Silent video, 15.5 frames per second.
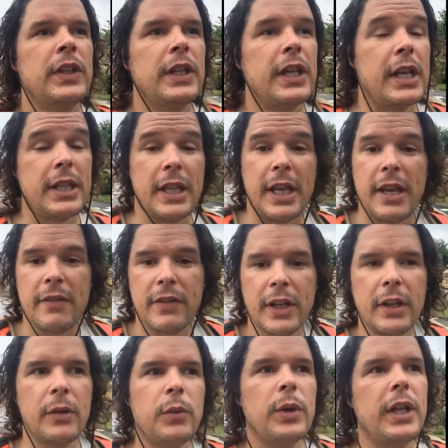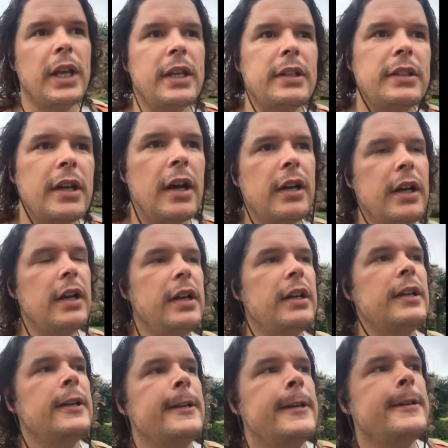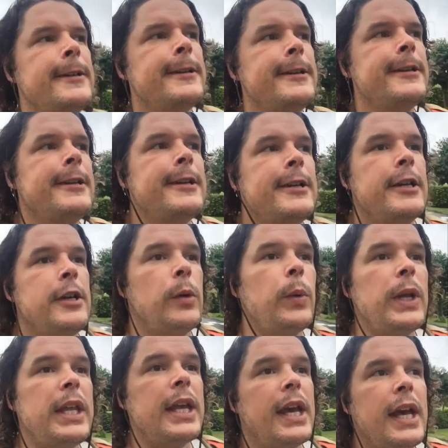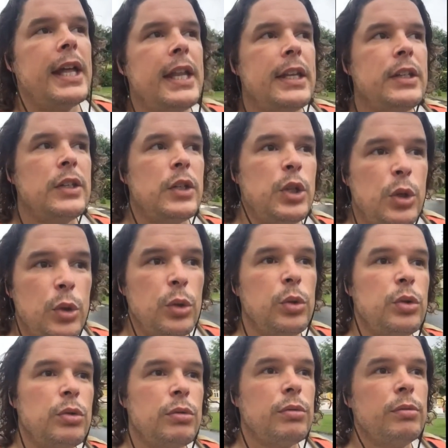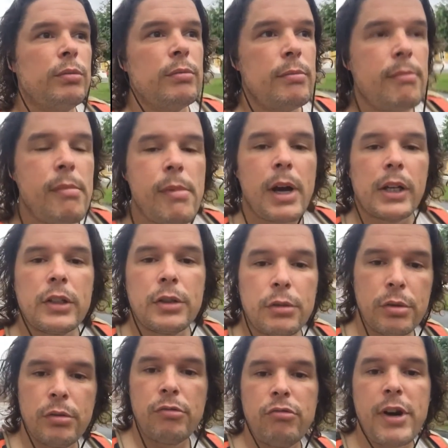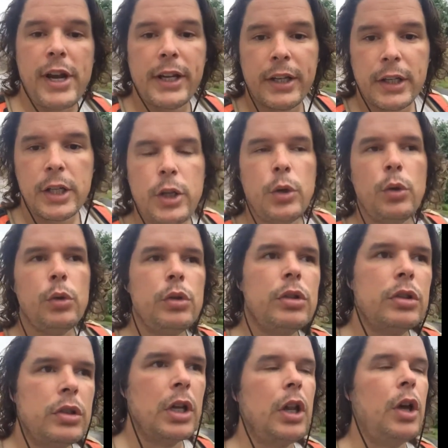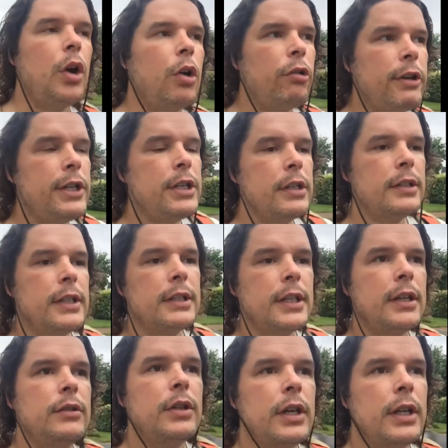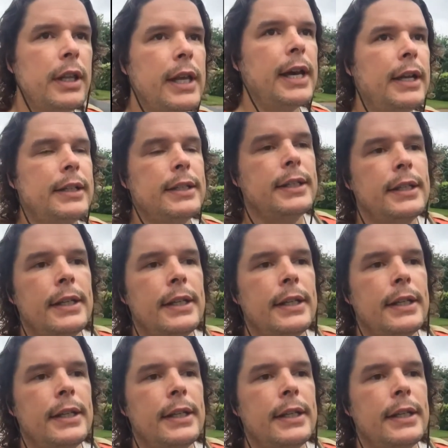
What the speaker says: in the evening when it gets darker. We can use much redder hues, so like oranges, etc. That